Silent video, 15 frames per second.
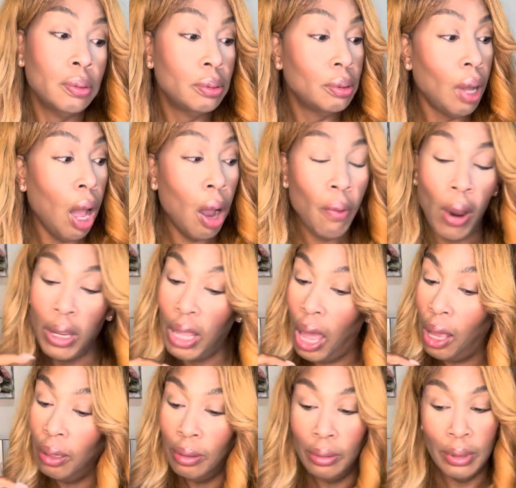All right,
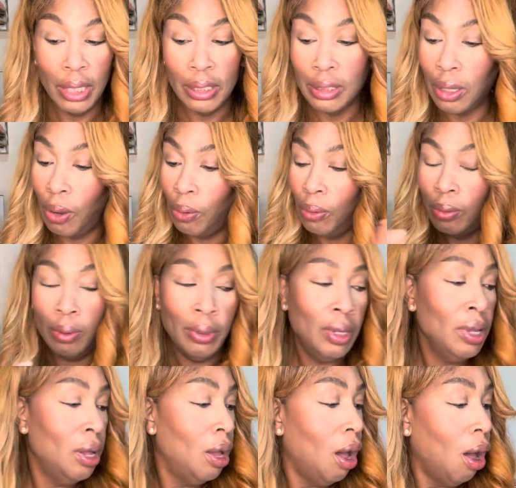y'all, let's go.
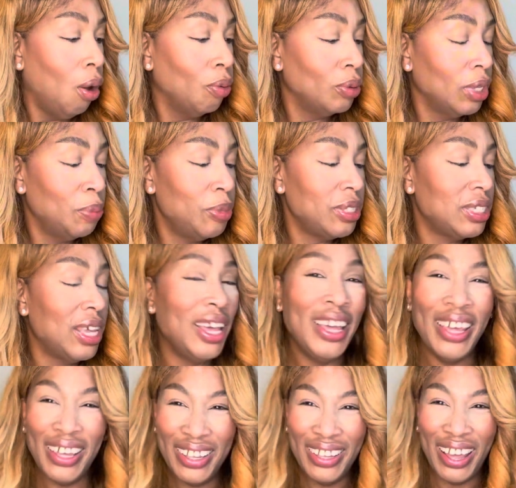Oh, let me
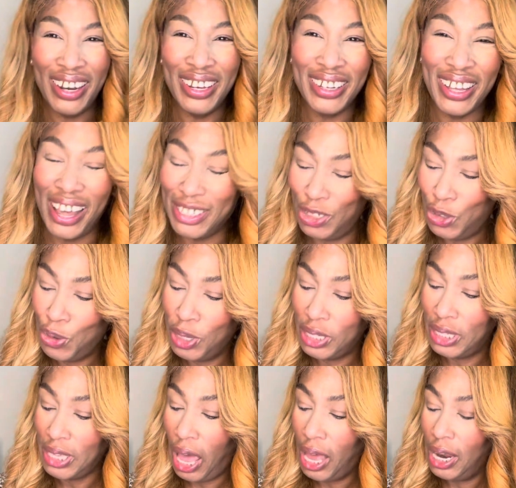tell y'all, I got too
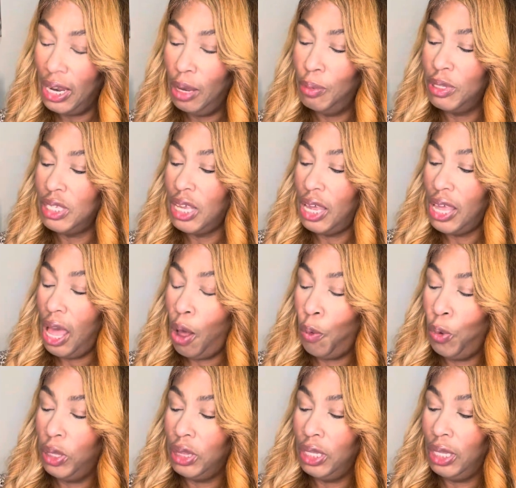excited. Let me tell y'all
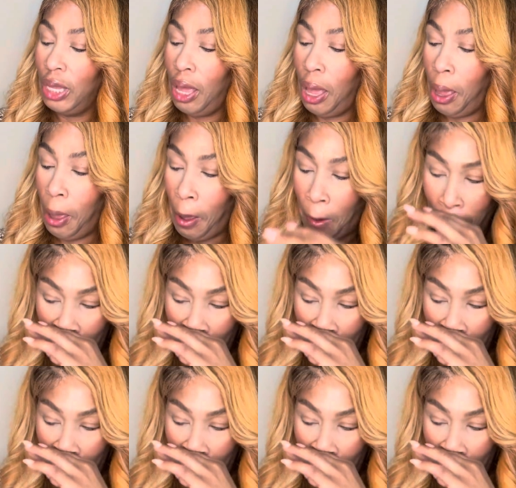what the, let